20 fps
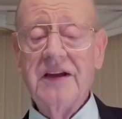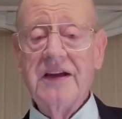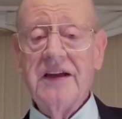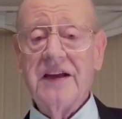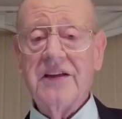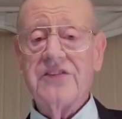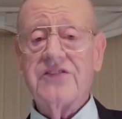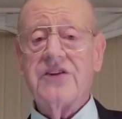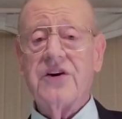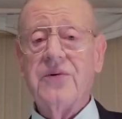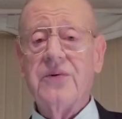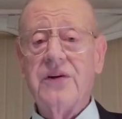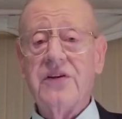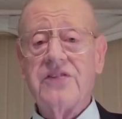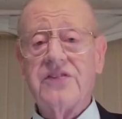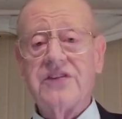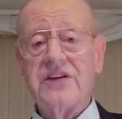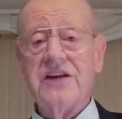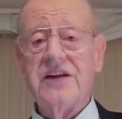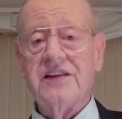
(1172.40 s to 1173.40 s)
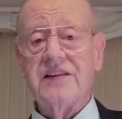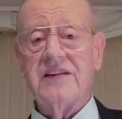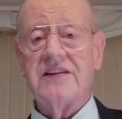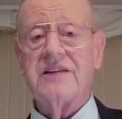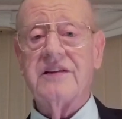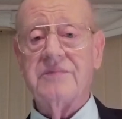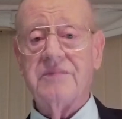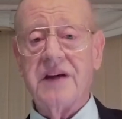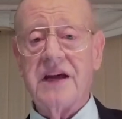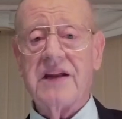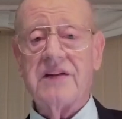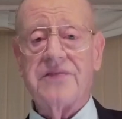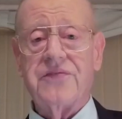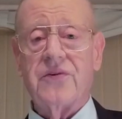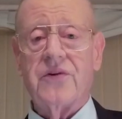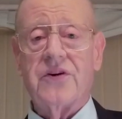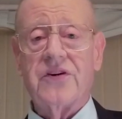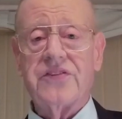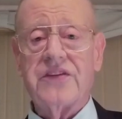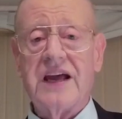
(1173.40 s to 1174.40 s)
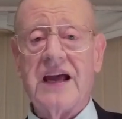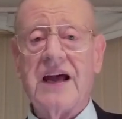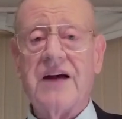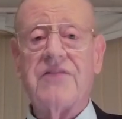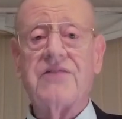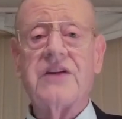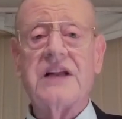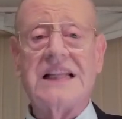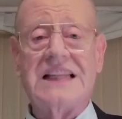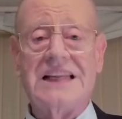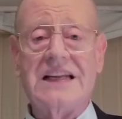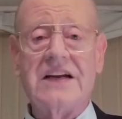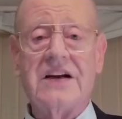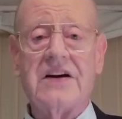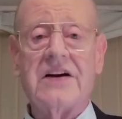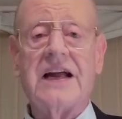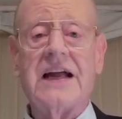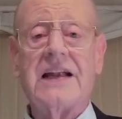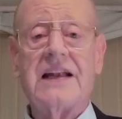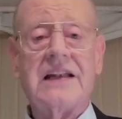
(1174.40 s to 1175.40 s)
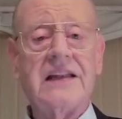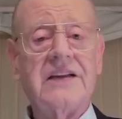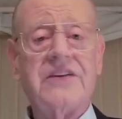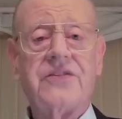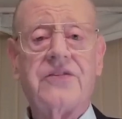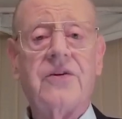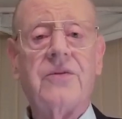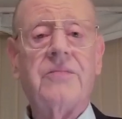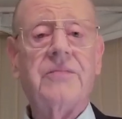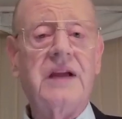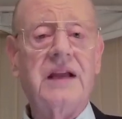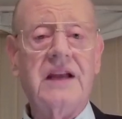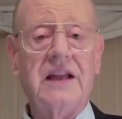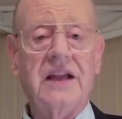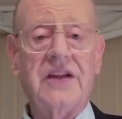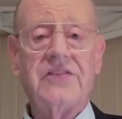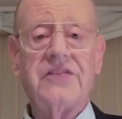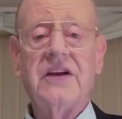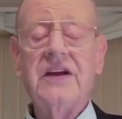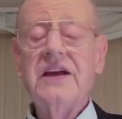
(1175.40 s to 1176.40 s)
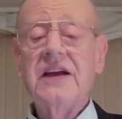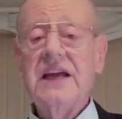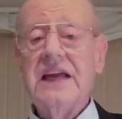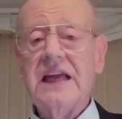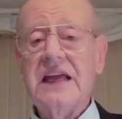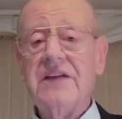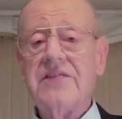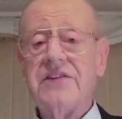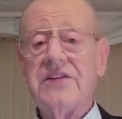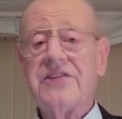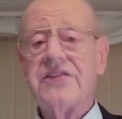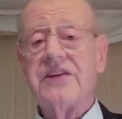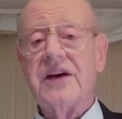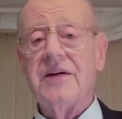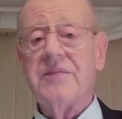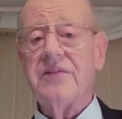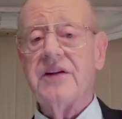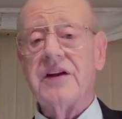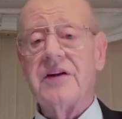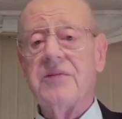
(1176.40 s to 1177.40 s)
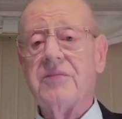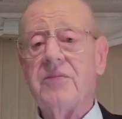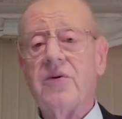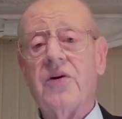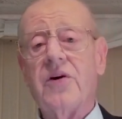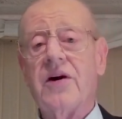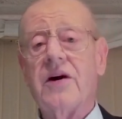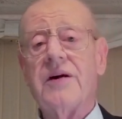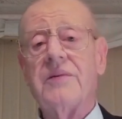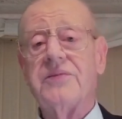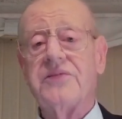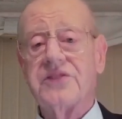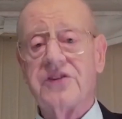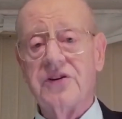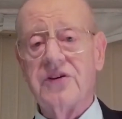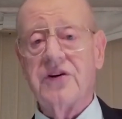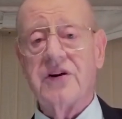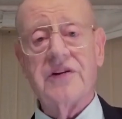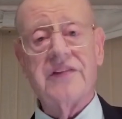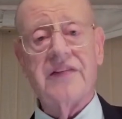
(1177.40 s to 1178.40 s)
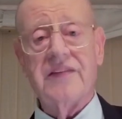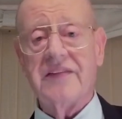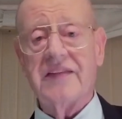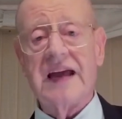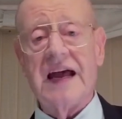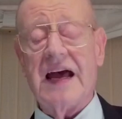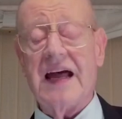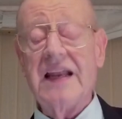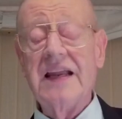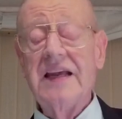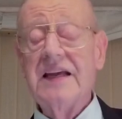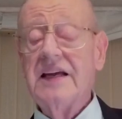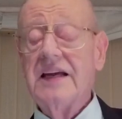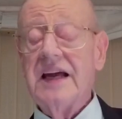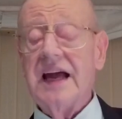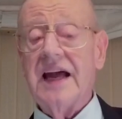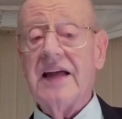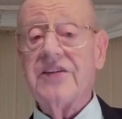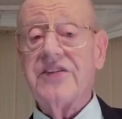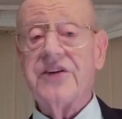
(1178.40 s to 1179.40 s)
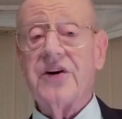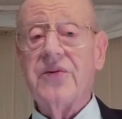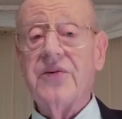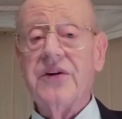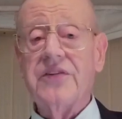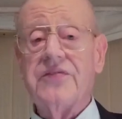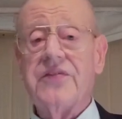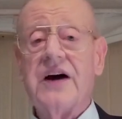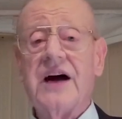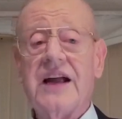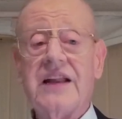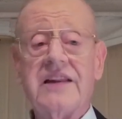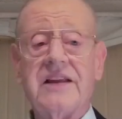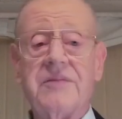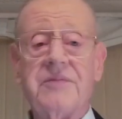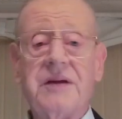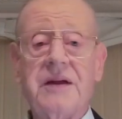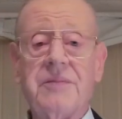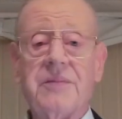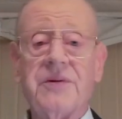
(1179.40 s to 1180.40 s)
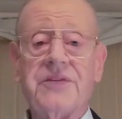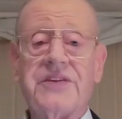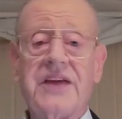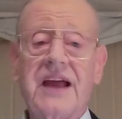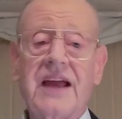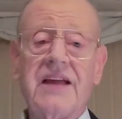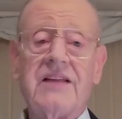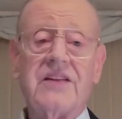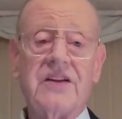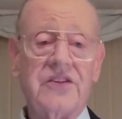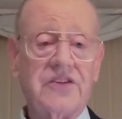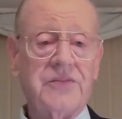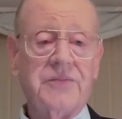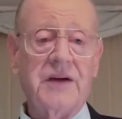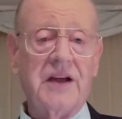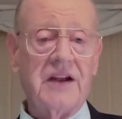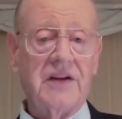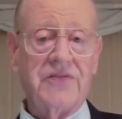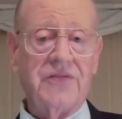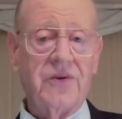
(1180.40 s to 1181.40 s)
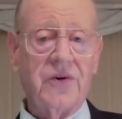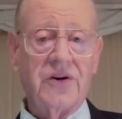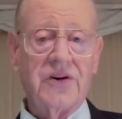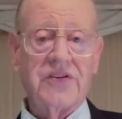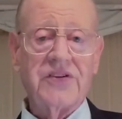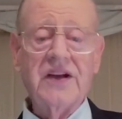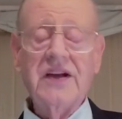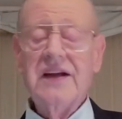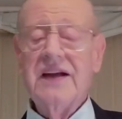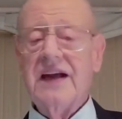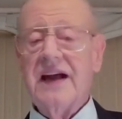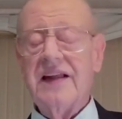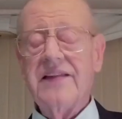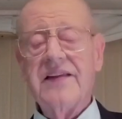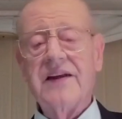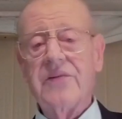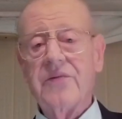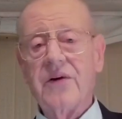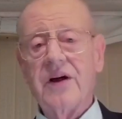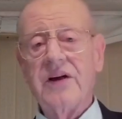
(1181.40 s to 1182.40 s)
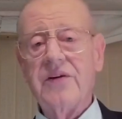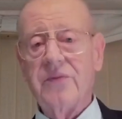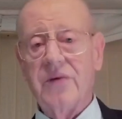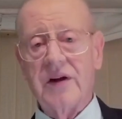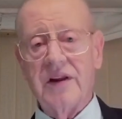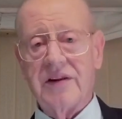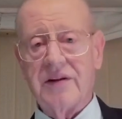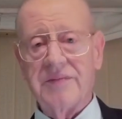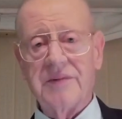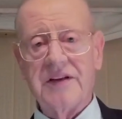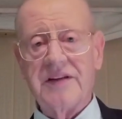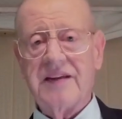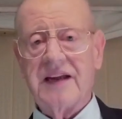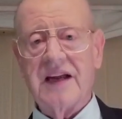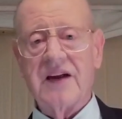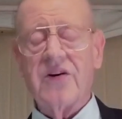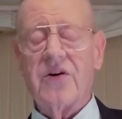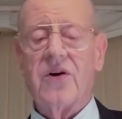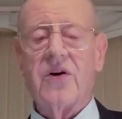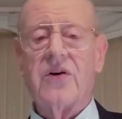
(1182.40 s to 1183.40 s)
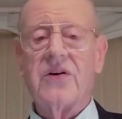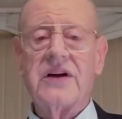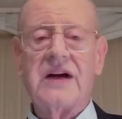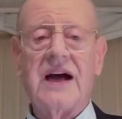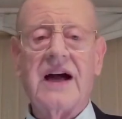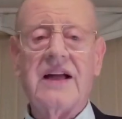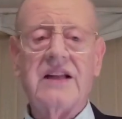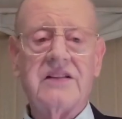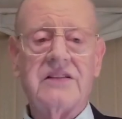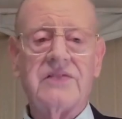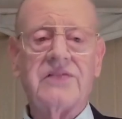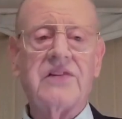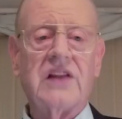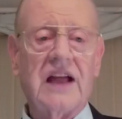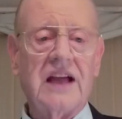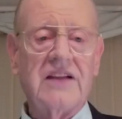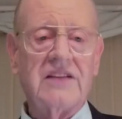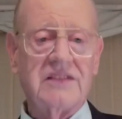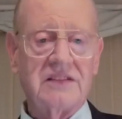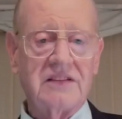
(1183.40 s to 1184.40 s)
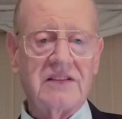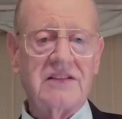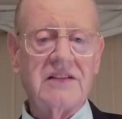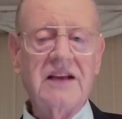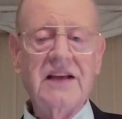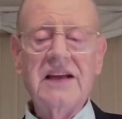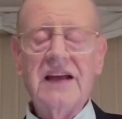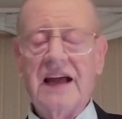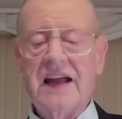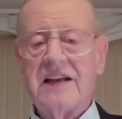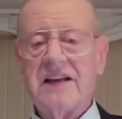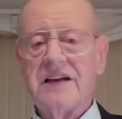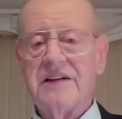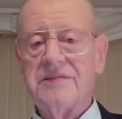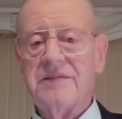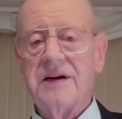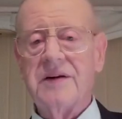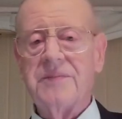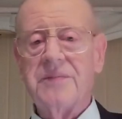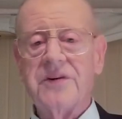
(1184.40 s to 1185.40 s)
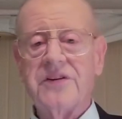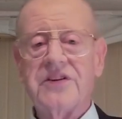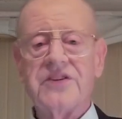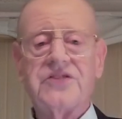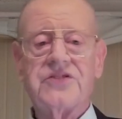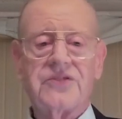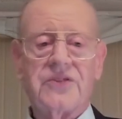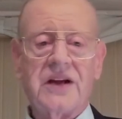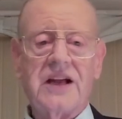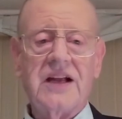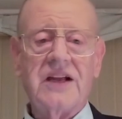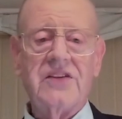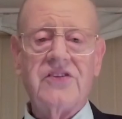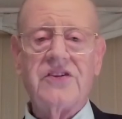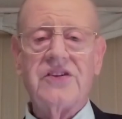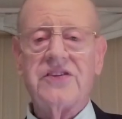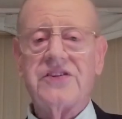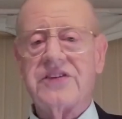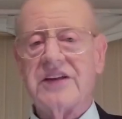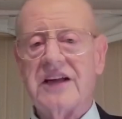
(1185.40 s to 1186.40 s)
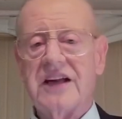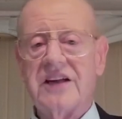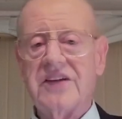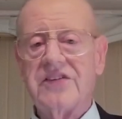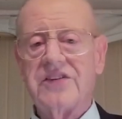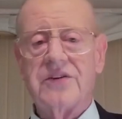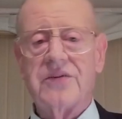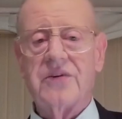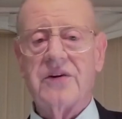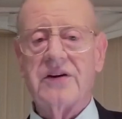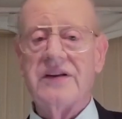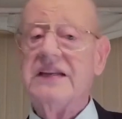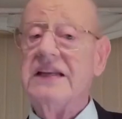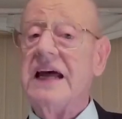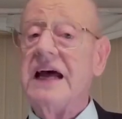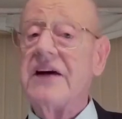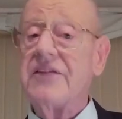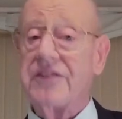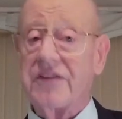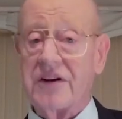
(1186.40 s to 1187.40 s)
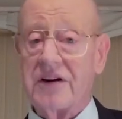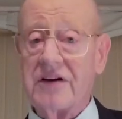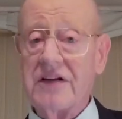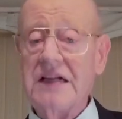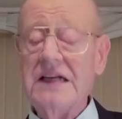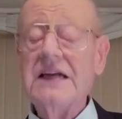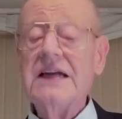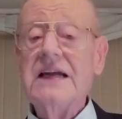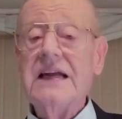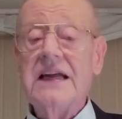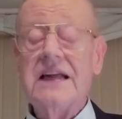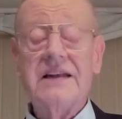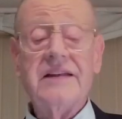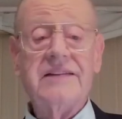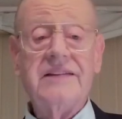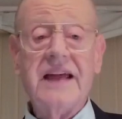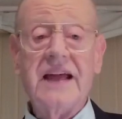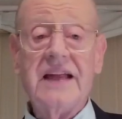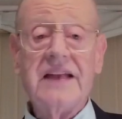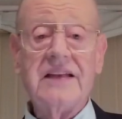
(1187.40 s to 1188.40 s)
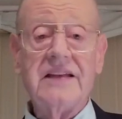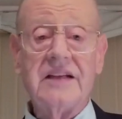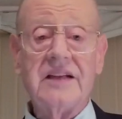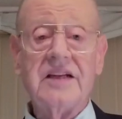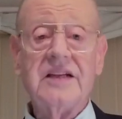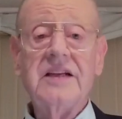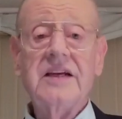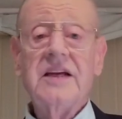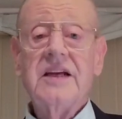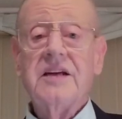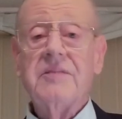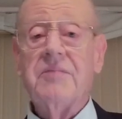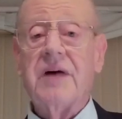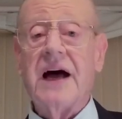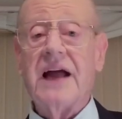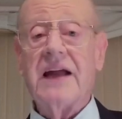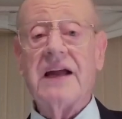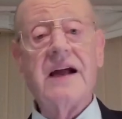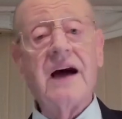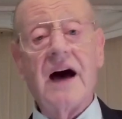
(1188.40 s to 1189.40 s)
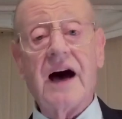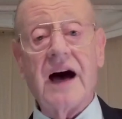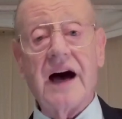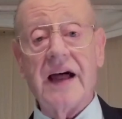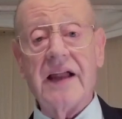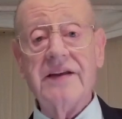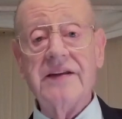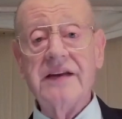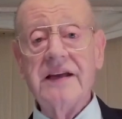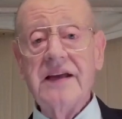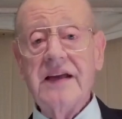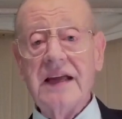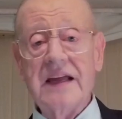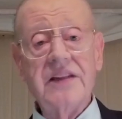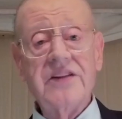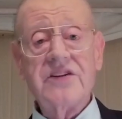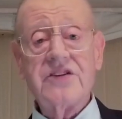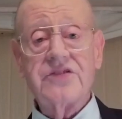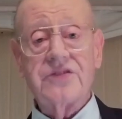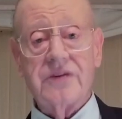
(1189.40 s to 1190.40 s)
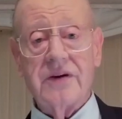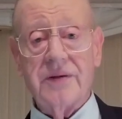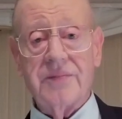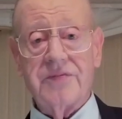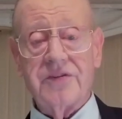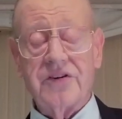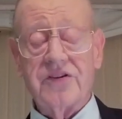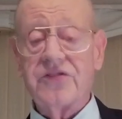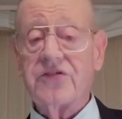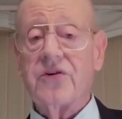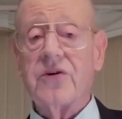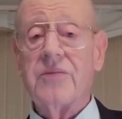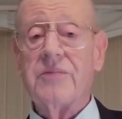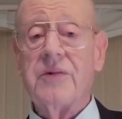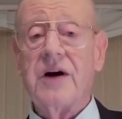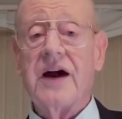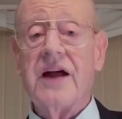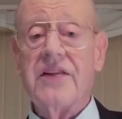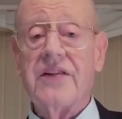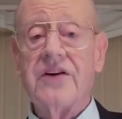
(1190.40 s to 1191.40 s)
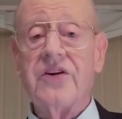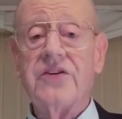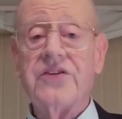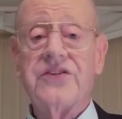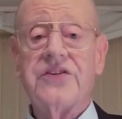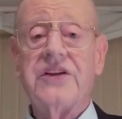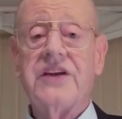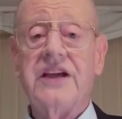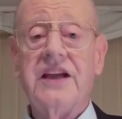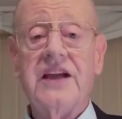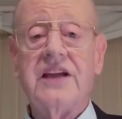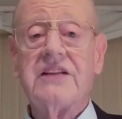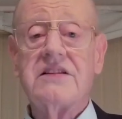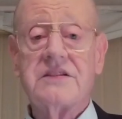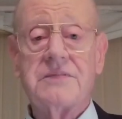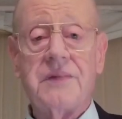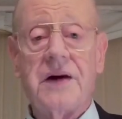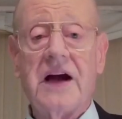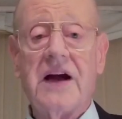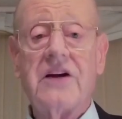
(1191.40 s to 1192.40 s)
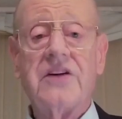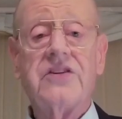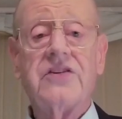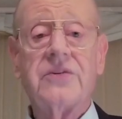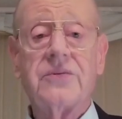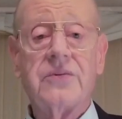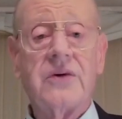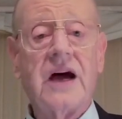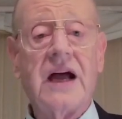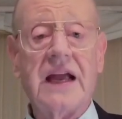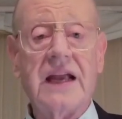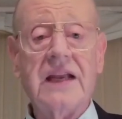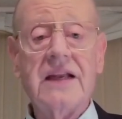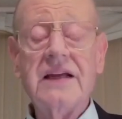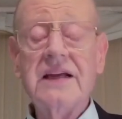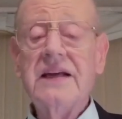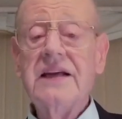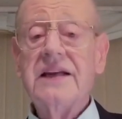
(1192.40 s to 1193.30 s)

And so we see that the metaphors have clear and literal meanings, even some that are more obscure than that, and so we find that people take those metaphors and they run with them and take all kinds of license and come up with the strangest things that were never intended by God in the scriptures or by those that he inspired to write.